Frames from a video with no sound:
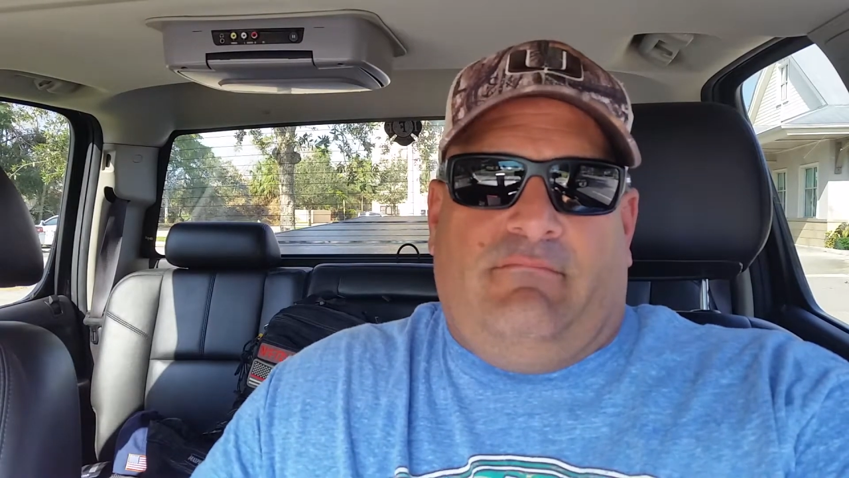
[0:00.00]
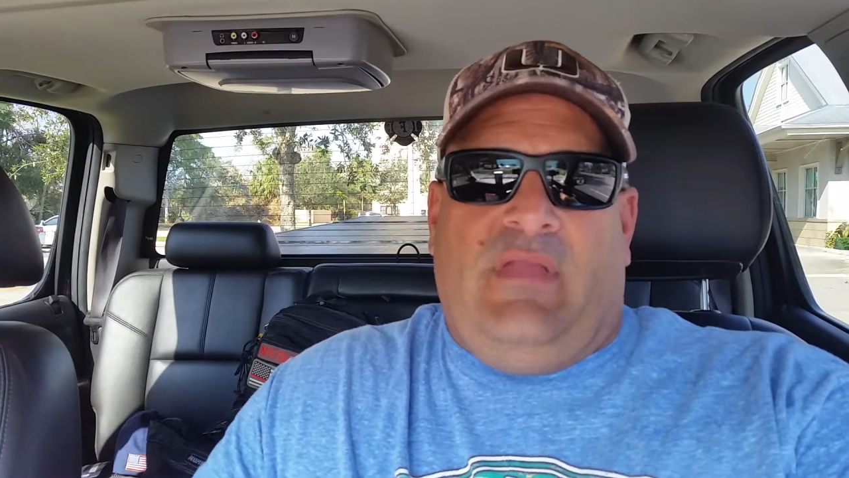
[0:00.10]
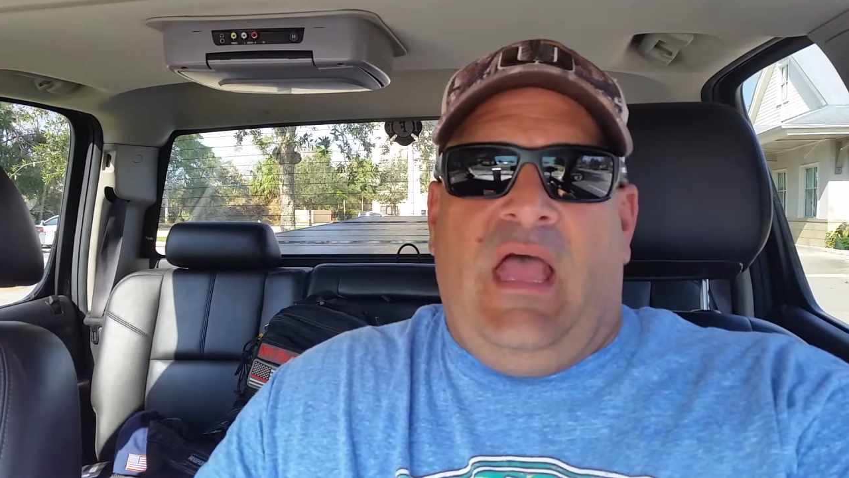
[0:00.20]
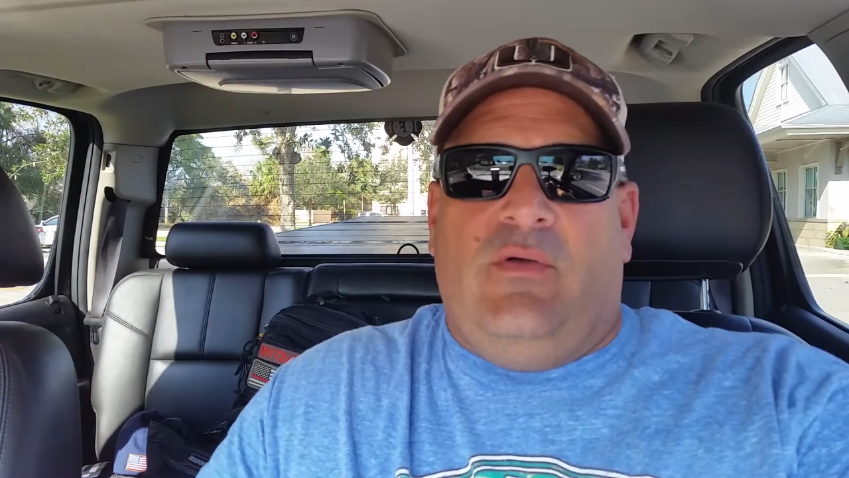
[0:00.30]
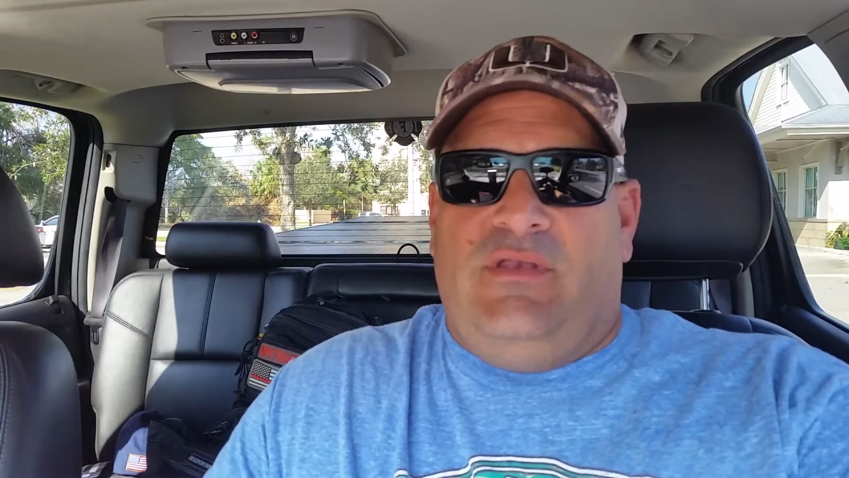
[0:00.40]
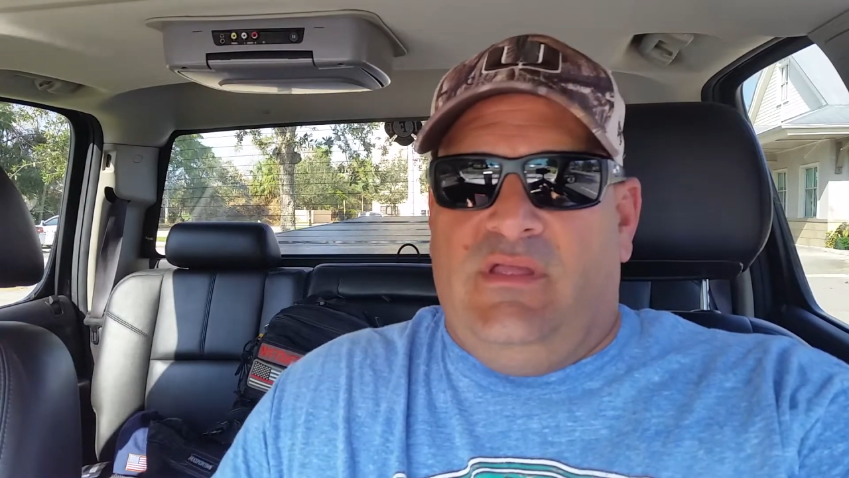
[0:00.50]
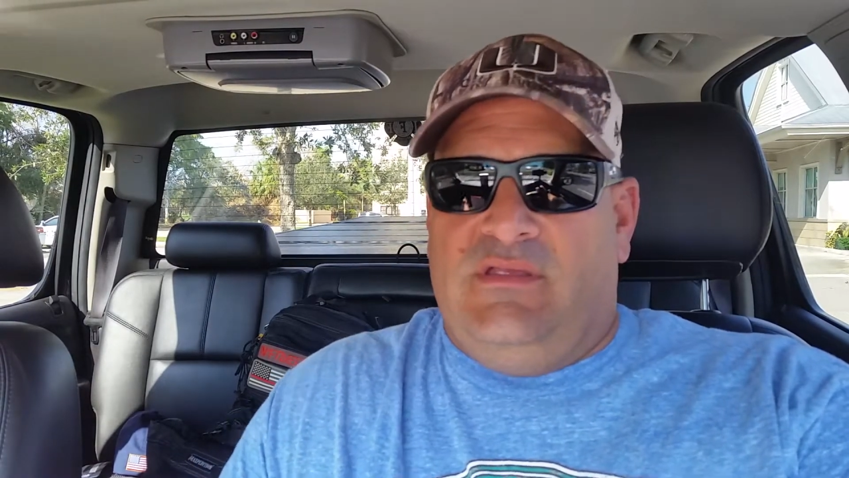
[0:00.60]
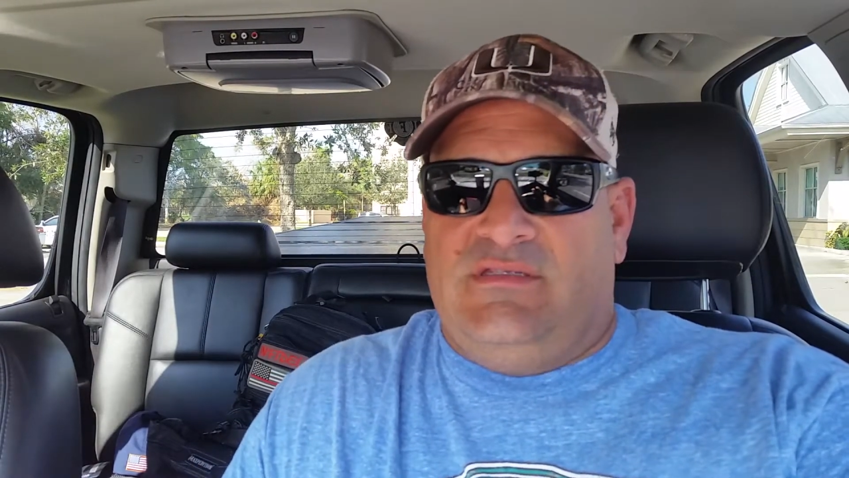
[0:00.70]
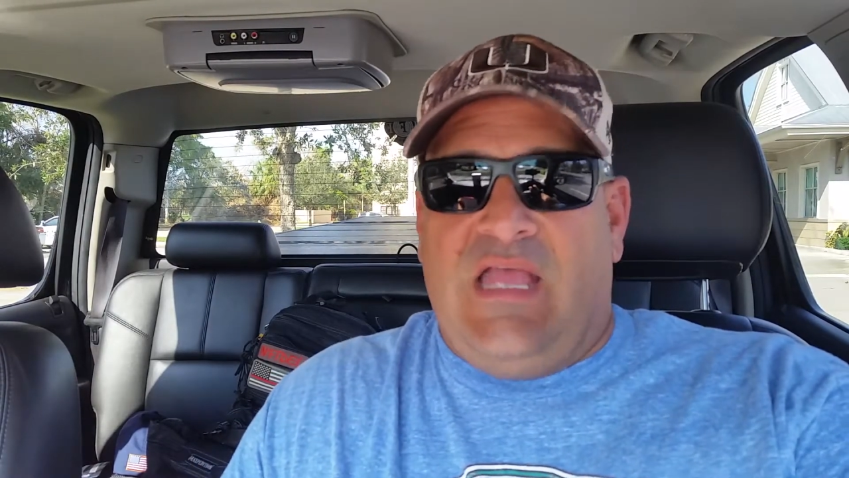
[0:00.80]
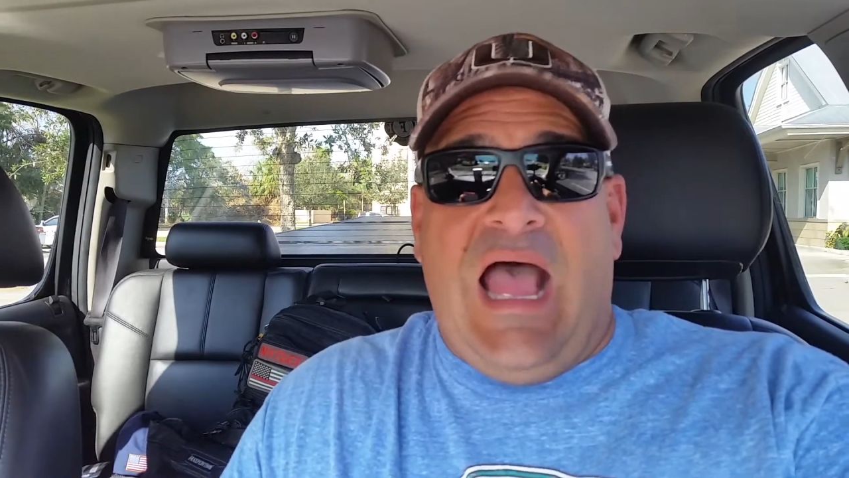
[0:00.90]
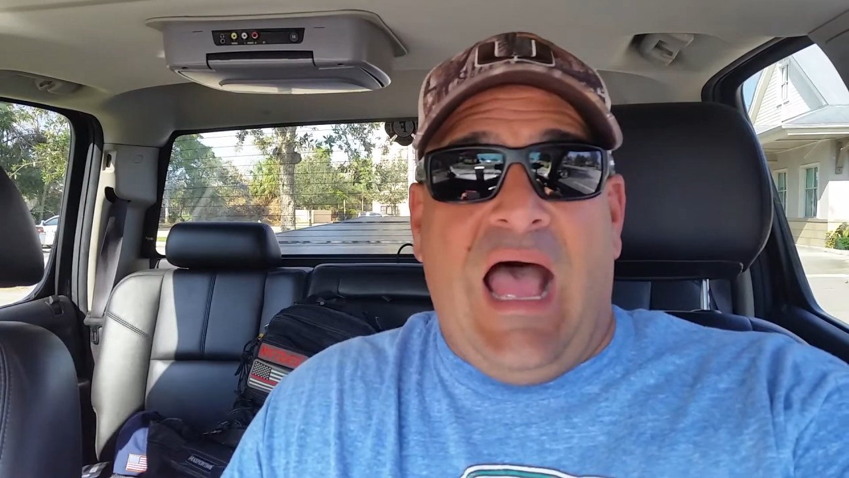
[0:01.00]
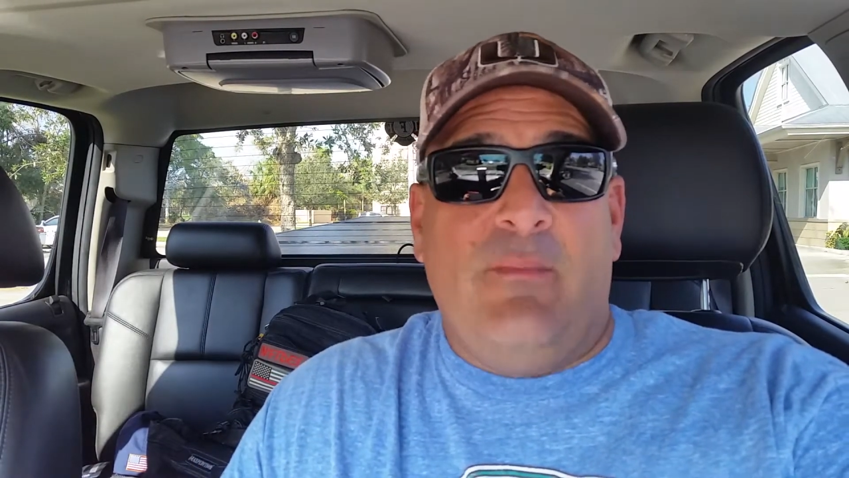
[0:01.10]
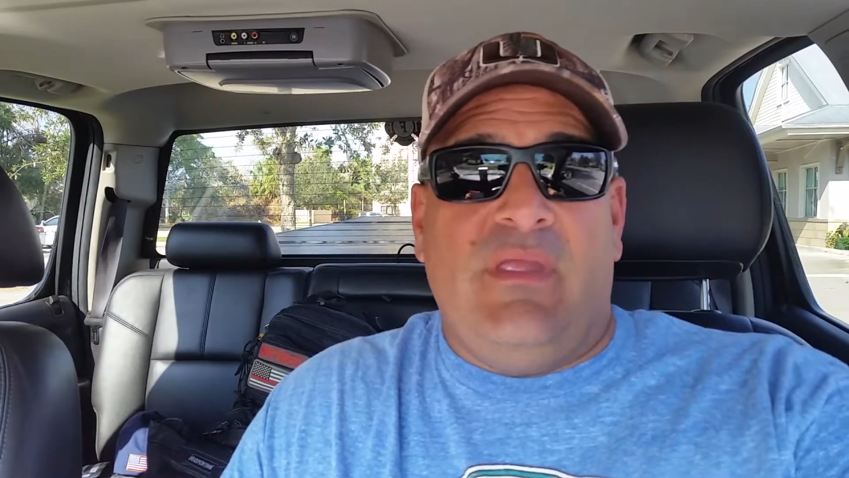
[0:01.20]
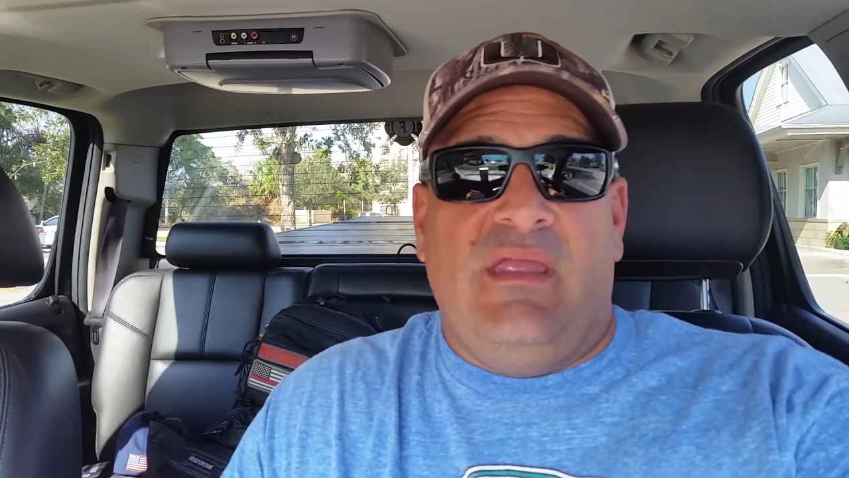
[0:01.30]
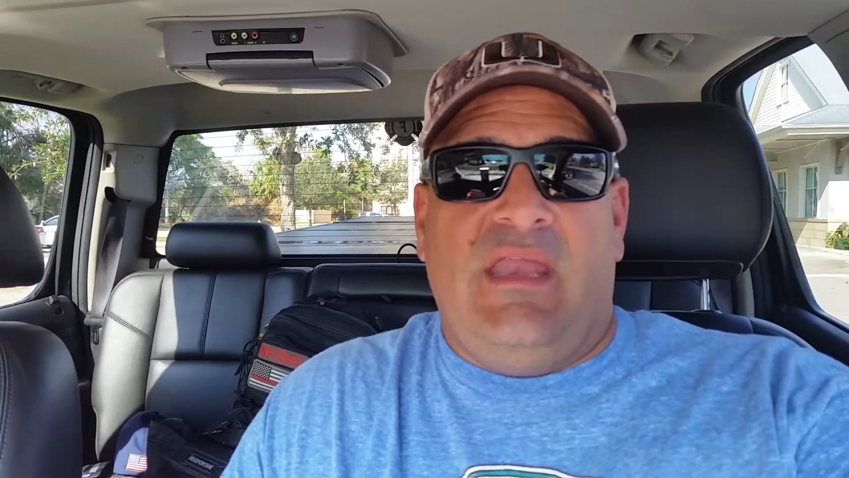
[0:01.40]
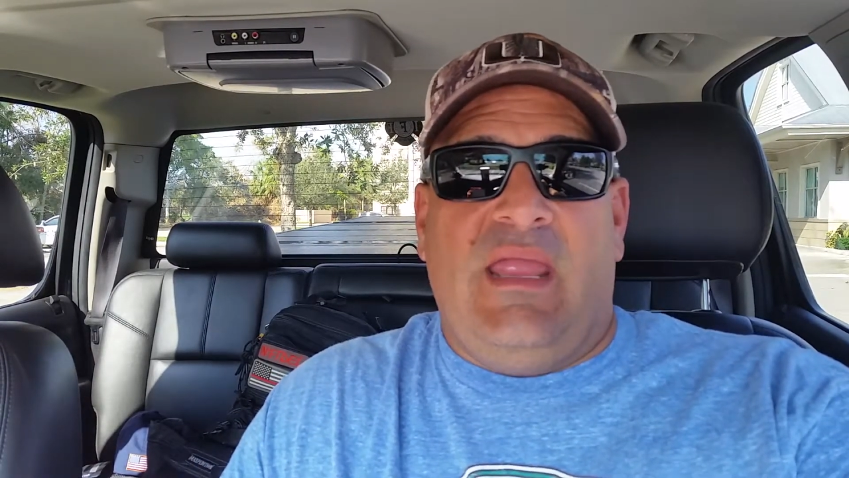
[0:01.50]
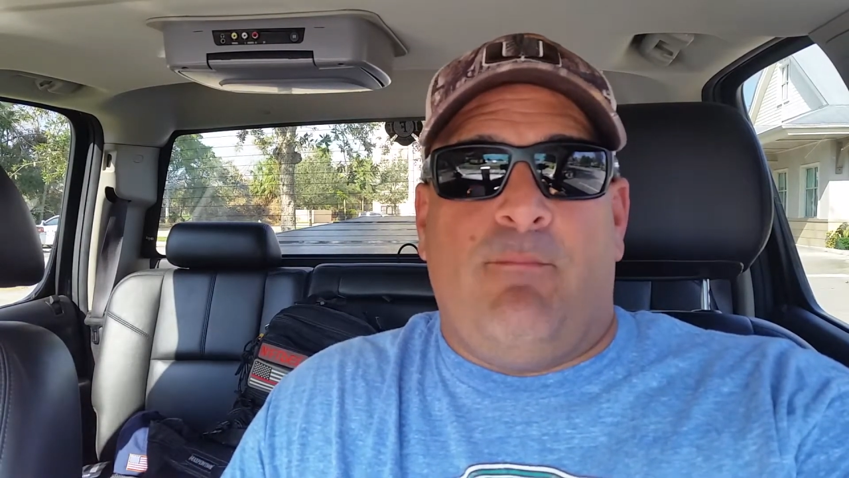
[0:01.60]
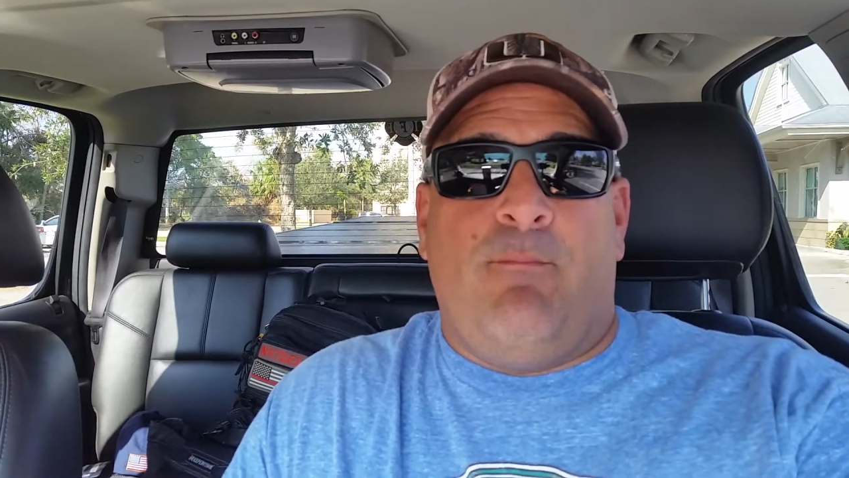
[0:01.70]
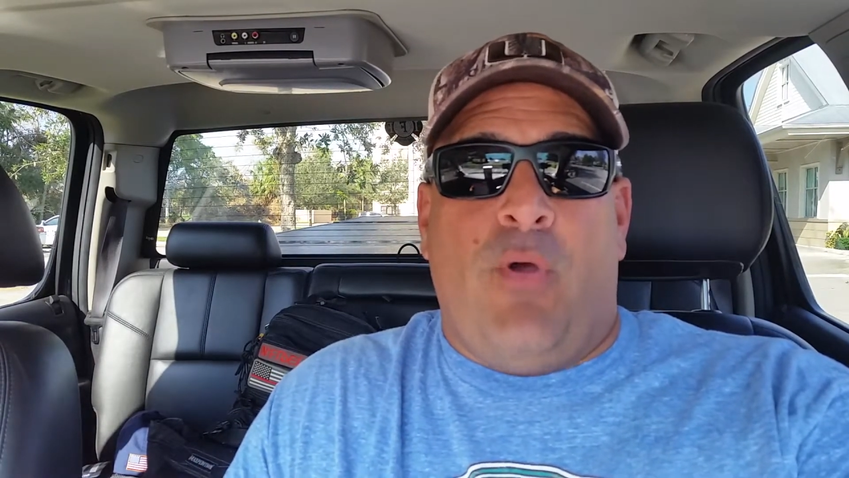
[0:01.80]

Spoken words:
how it does. I'm in a